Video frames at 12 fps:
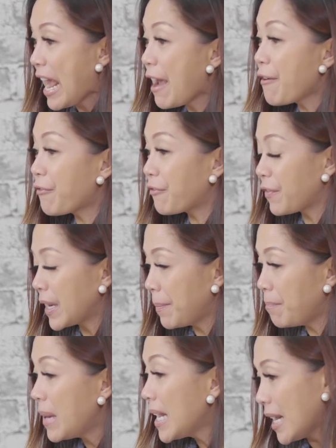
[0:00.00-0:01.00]
every
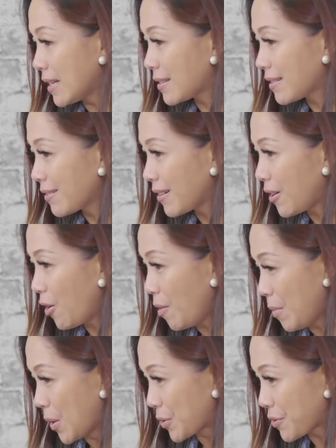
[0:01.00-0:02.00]
minute
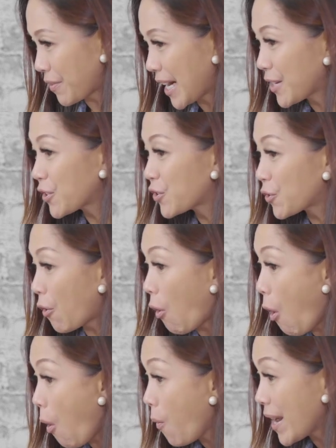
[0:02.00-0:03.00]
almost right because you're
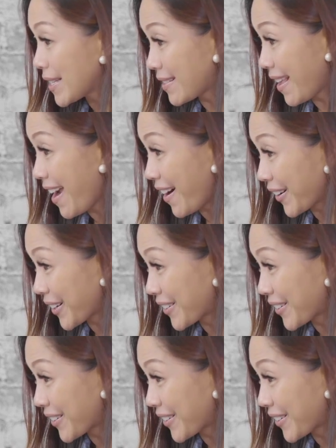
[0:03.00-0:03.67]
always there